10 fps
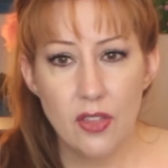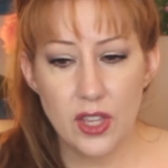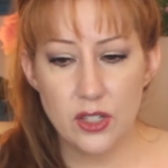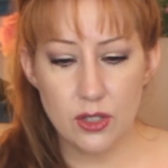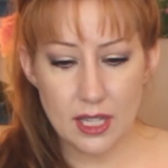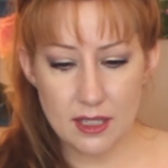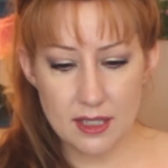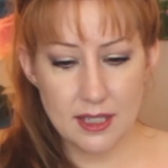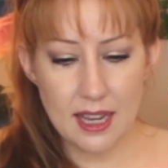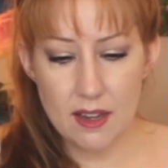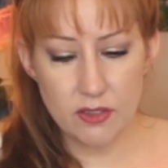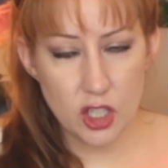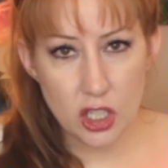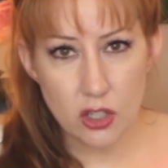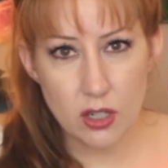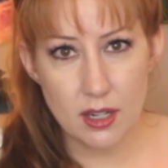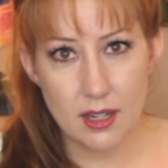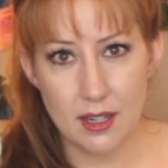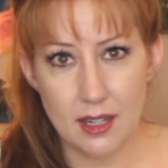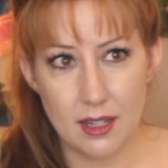They do that to save children
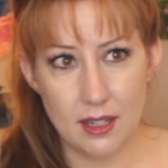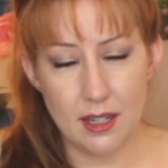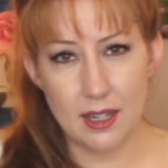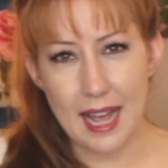in